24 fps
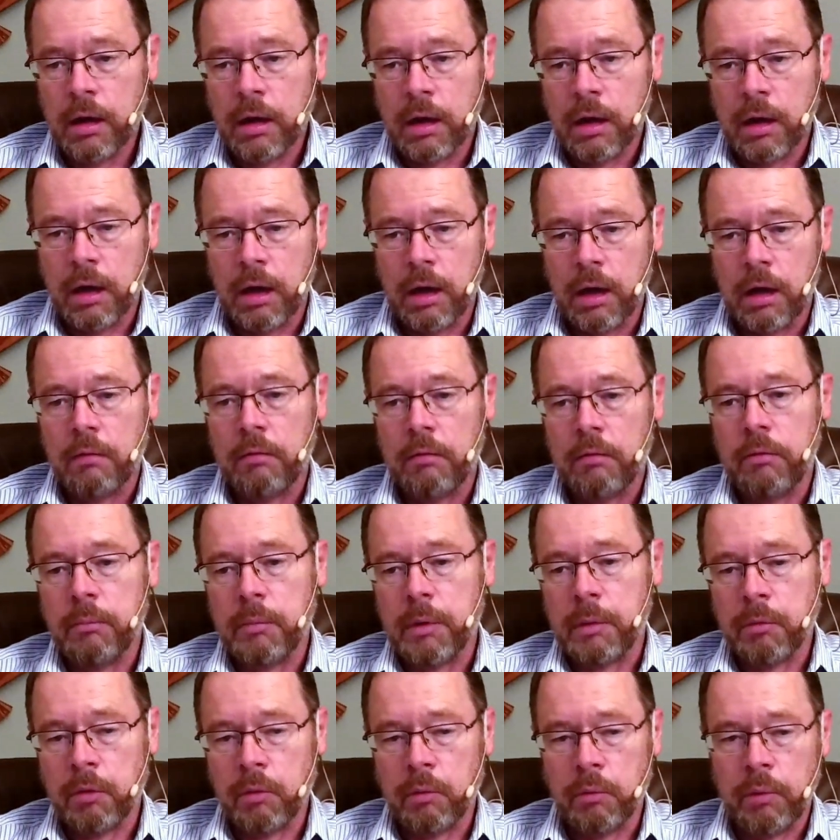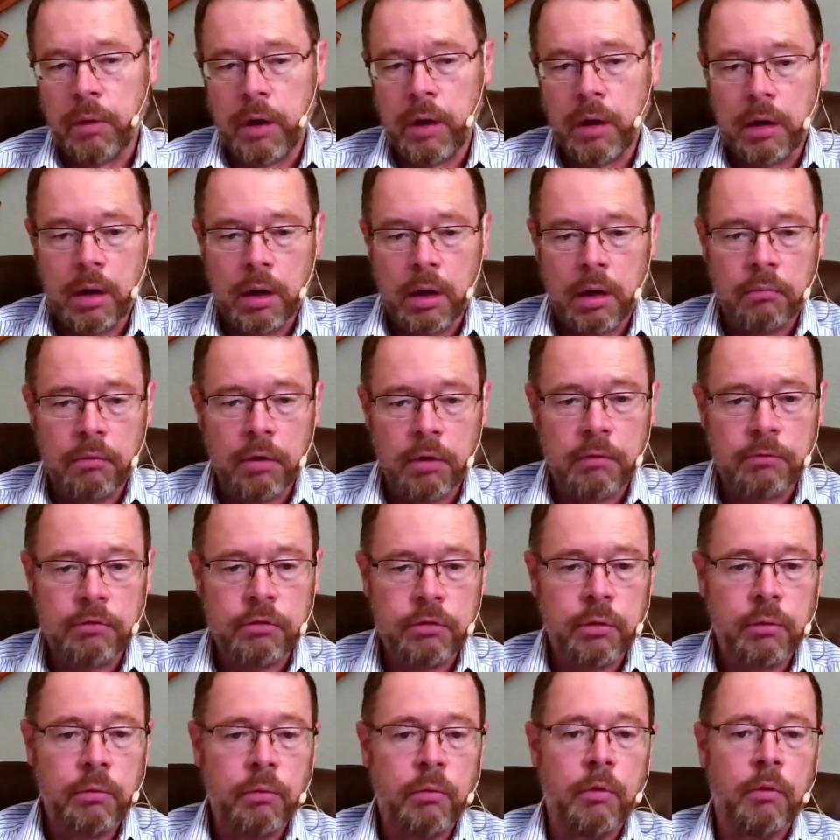Remember when Rav
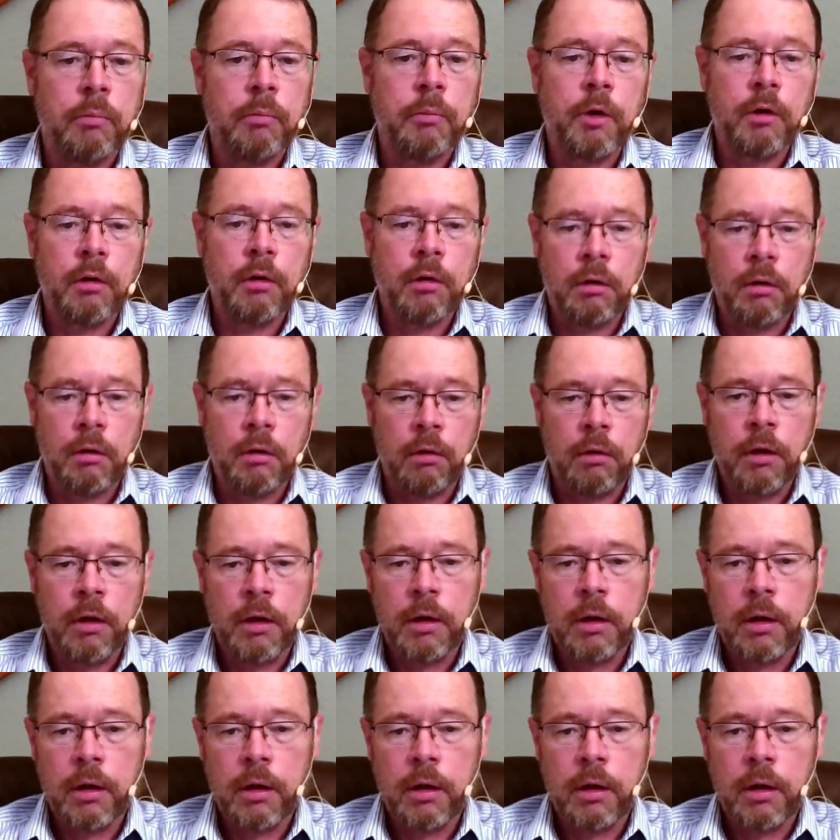Shaul, Paul,